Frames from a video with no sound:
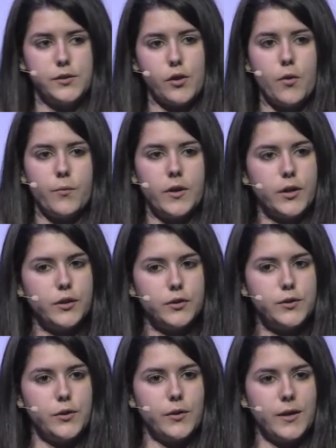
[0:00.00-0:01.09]
So we're
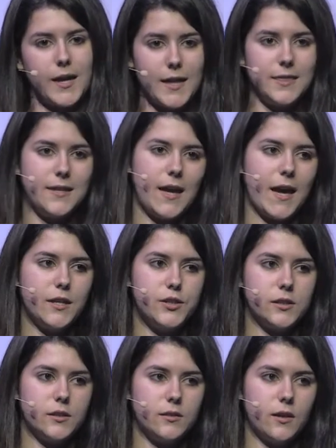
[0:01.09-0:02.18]
going to get the
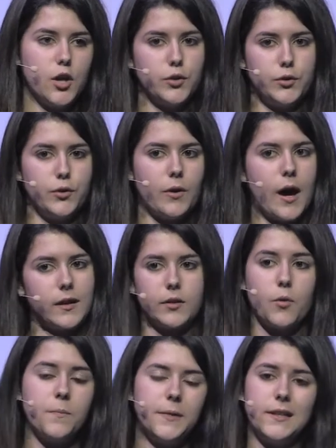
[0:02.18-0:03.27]
agent to
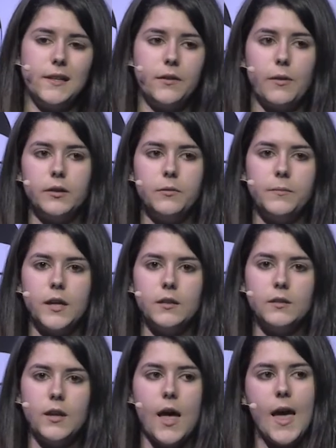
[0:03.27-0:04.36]
act completely randomly,
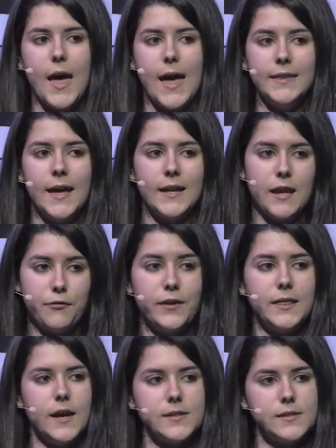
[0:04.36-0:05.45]
and then if
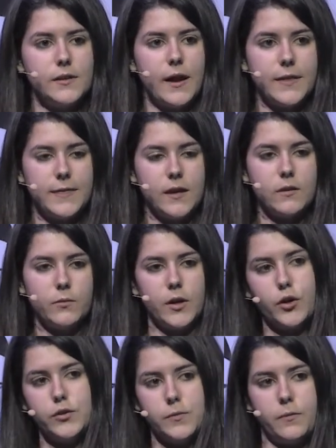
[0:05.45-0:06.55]
it does the right thing, we're
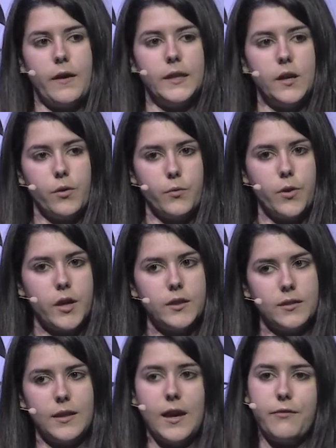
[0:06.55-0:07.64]
going to provide a reward.
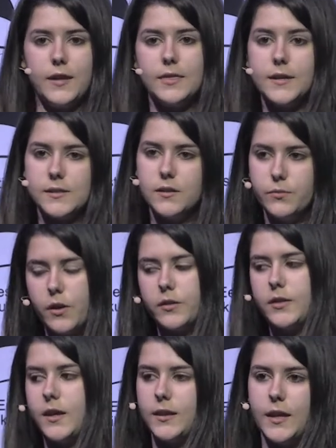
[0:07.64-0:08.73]
If it does the
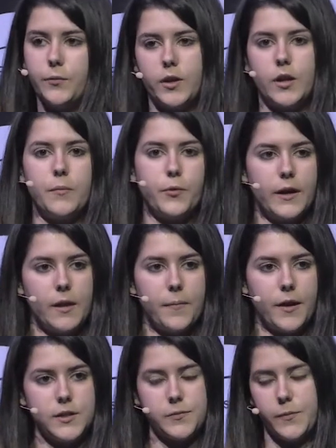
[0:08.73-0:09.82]
wrong thing, then we're going to provide a
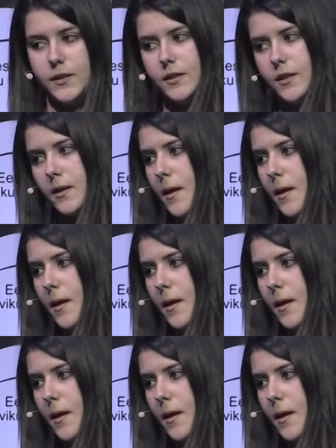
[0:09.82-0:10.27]
punishment.